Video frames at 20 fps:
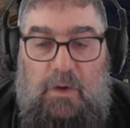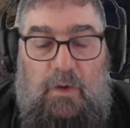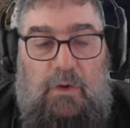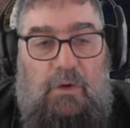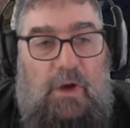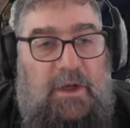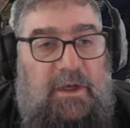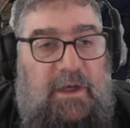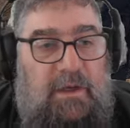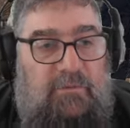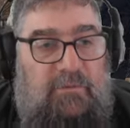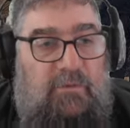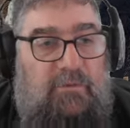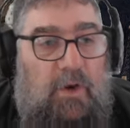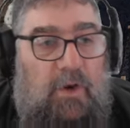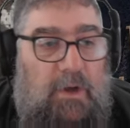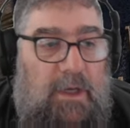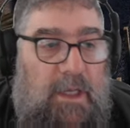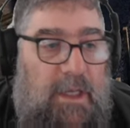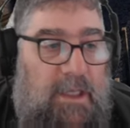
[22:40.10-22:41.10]
Alrighty, if you've
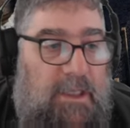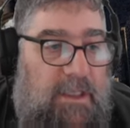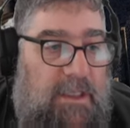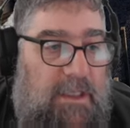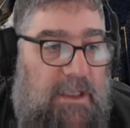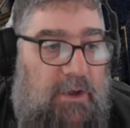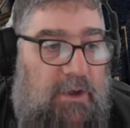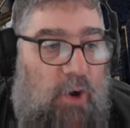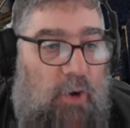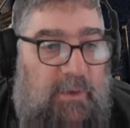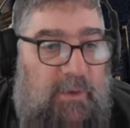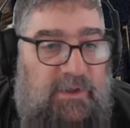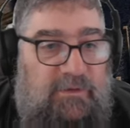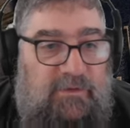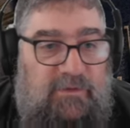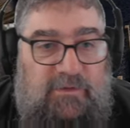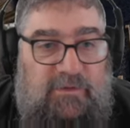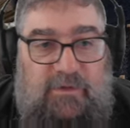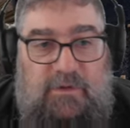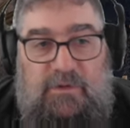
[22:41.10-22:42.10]
got any
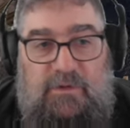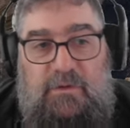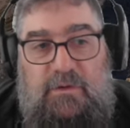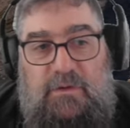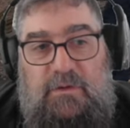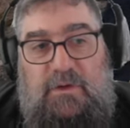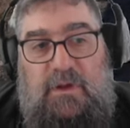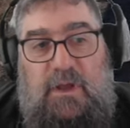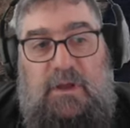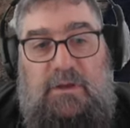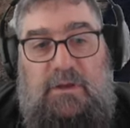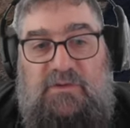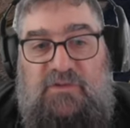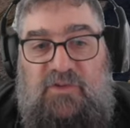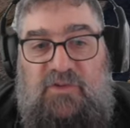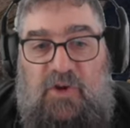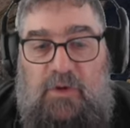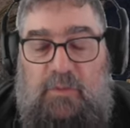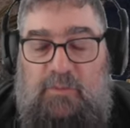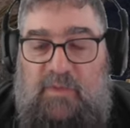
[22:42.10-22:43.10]
comments,
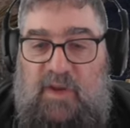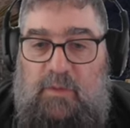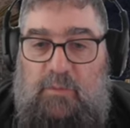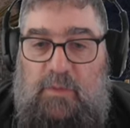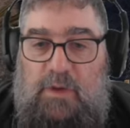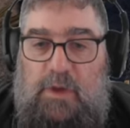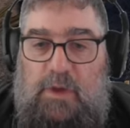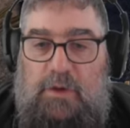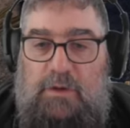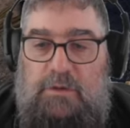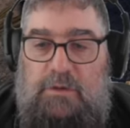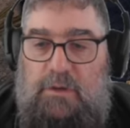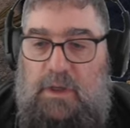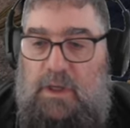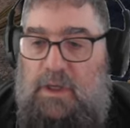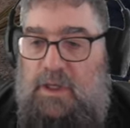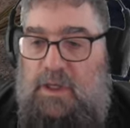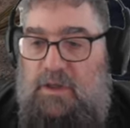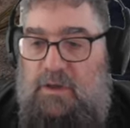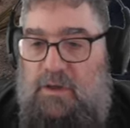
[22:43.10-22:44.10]
chuck them down below
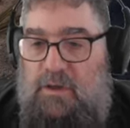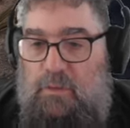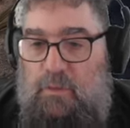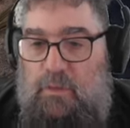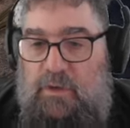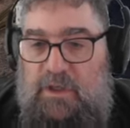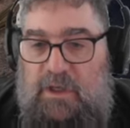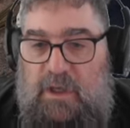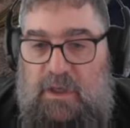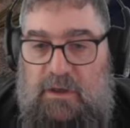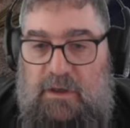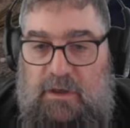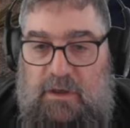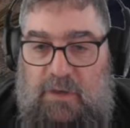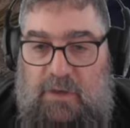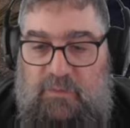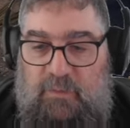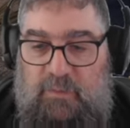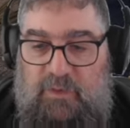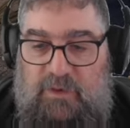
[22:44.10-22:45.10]
and we can
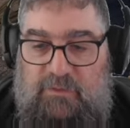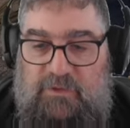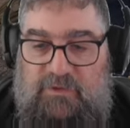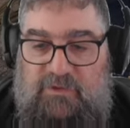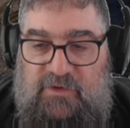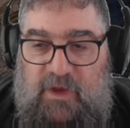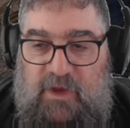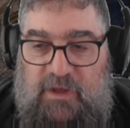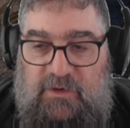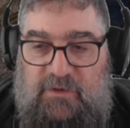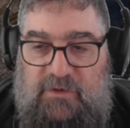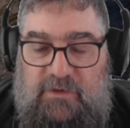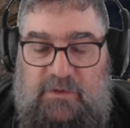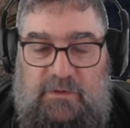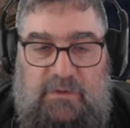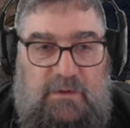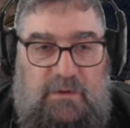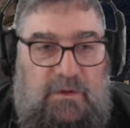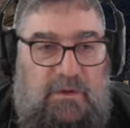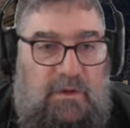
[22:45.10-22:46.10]
have a bit of a chat.
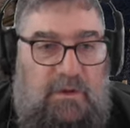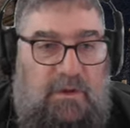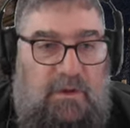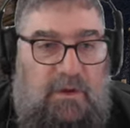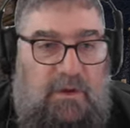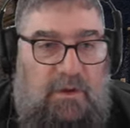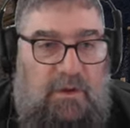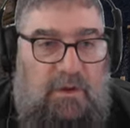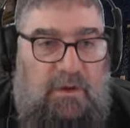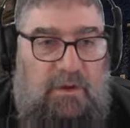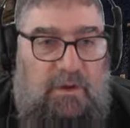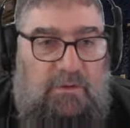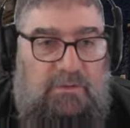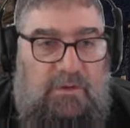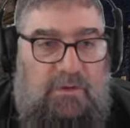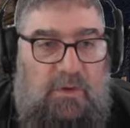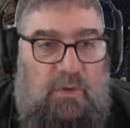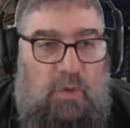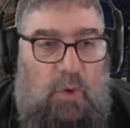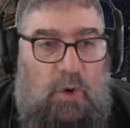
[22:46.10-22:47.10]

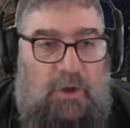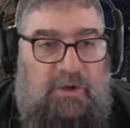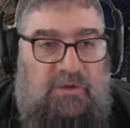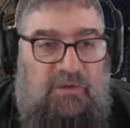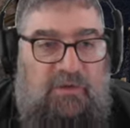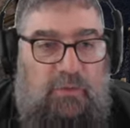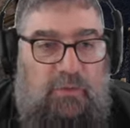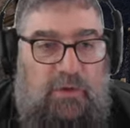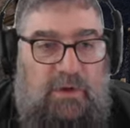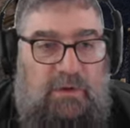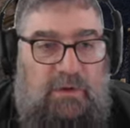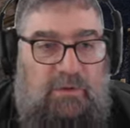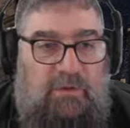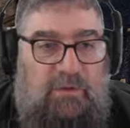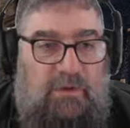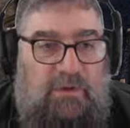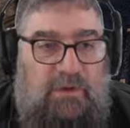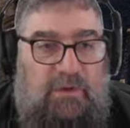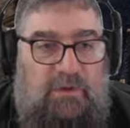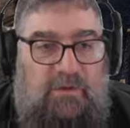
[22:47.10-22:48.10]
Quite enjoy
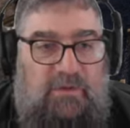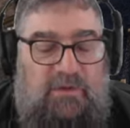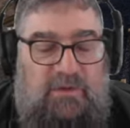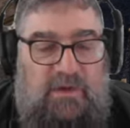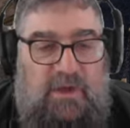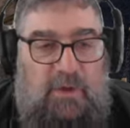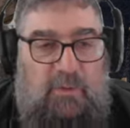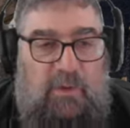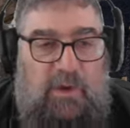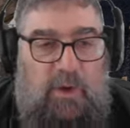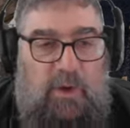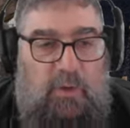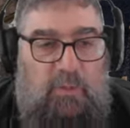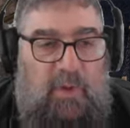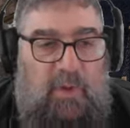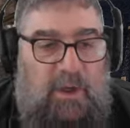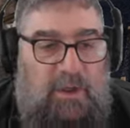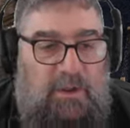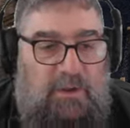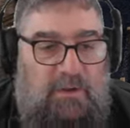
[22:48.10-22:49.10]
the scenario
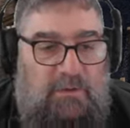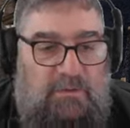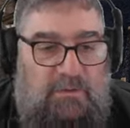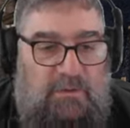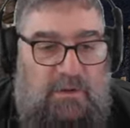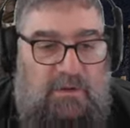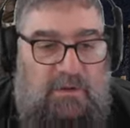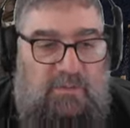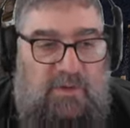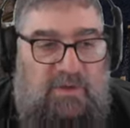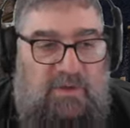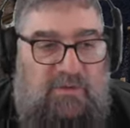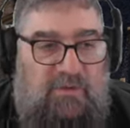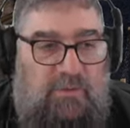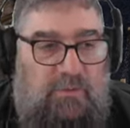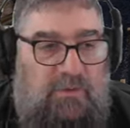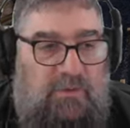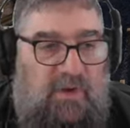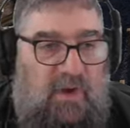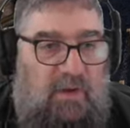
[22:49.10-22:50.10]
pack. It's
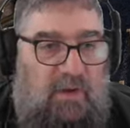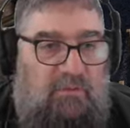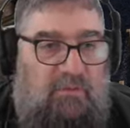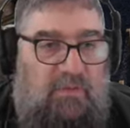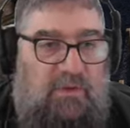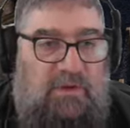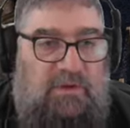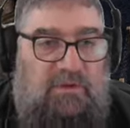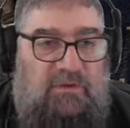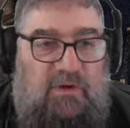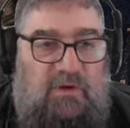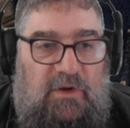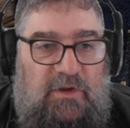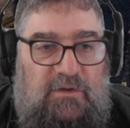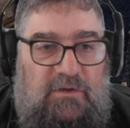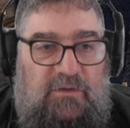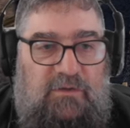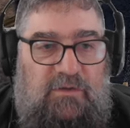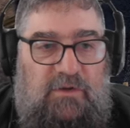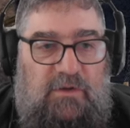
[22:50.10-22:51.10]
good to have the
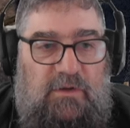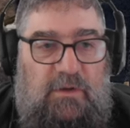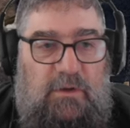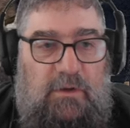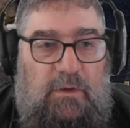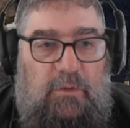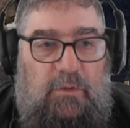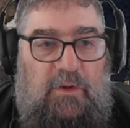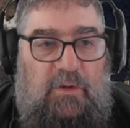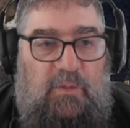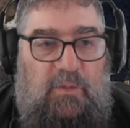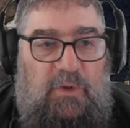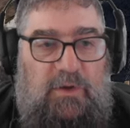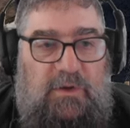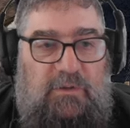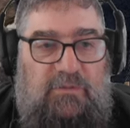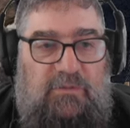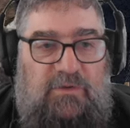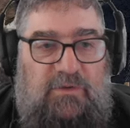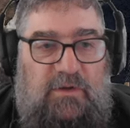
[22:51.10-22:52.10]
changed
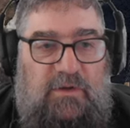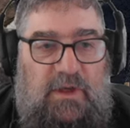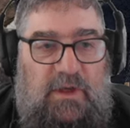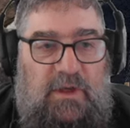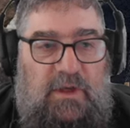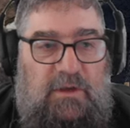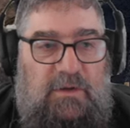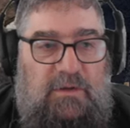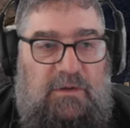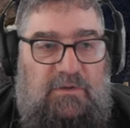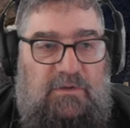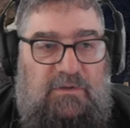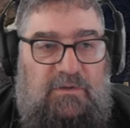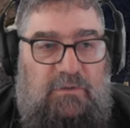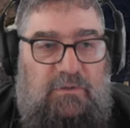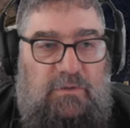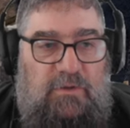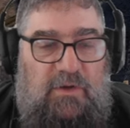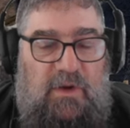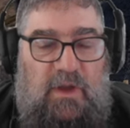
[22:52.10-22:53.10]
locomotives and it's
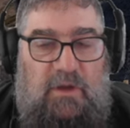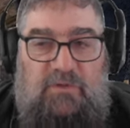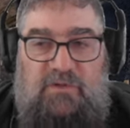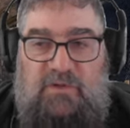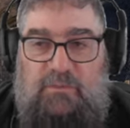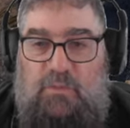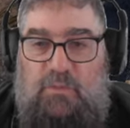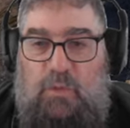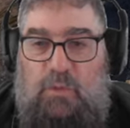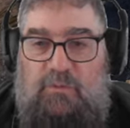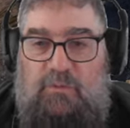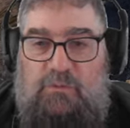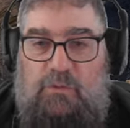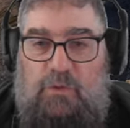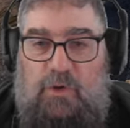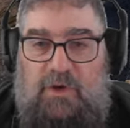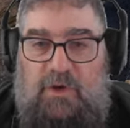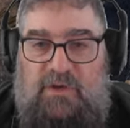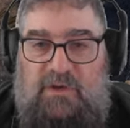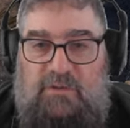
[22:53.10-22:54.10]
good to have some more
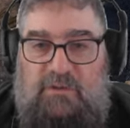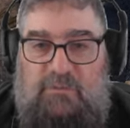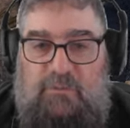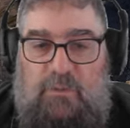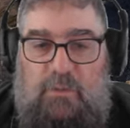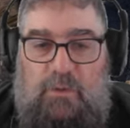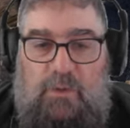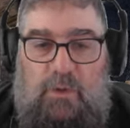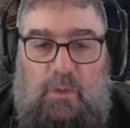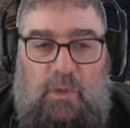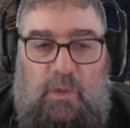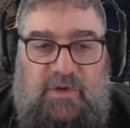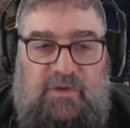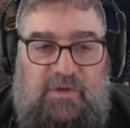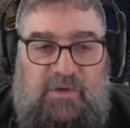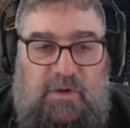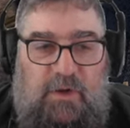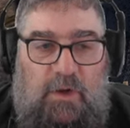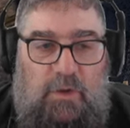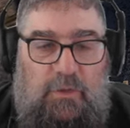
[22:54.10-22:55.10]
variety for
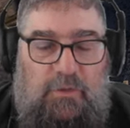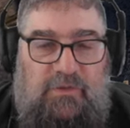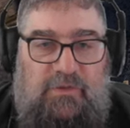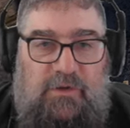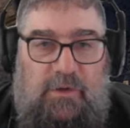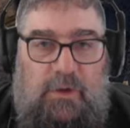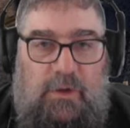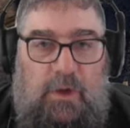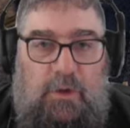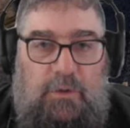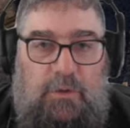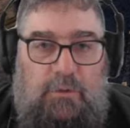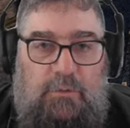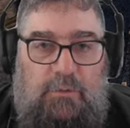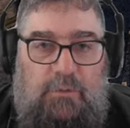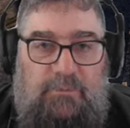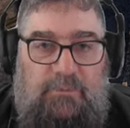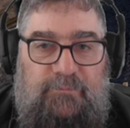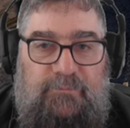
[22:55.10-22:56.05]
West Coast Local.